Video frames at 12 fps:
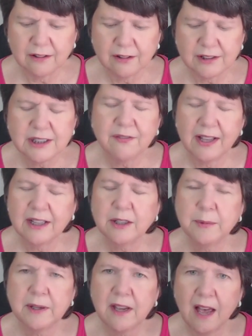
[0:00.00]
develop
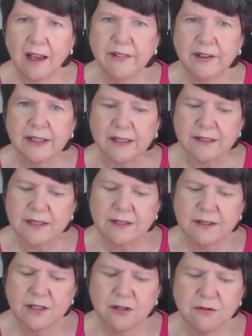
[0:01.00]
the confidence
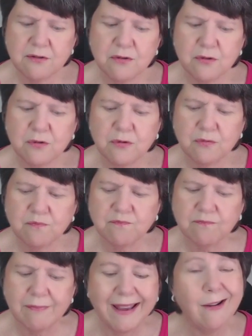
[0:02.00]
to
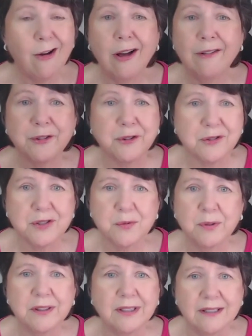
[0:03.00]
make offers
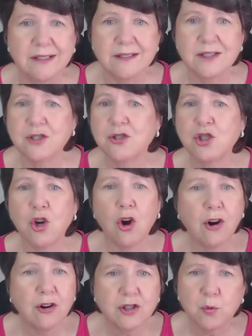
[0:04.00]
with ease, to
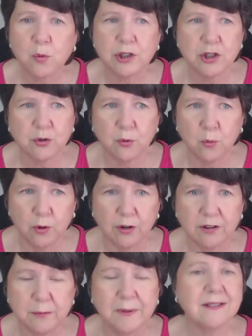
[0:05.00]
charge what you're
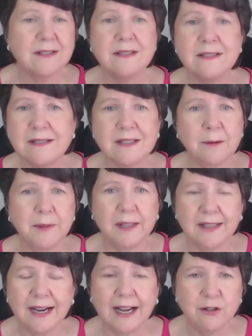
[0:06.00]
worth, because this is something
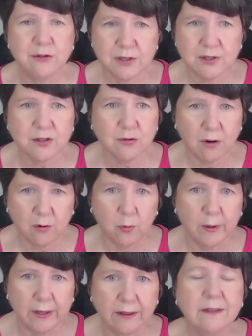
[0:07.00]
that I used to struggle
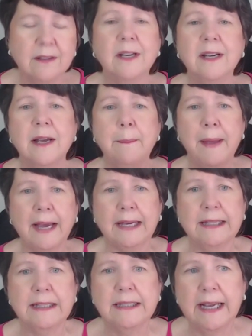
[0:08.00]
with back in
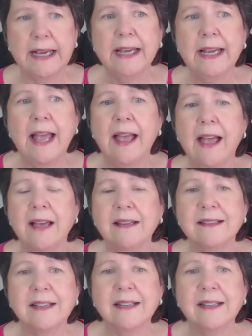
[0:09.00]
the day. And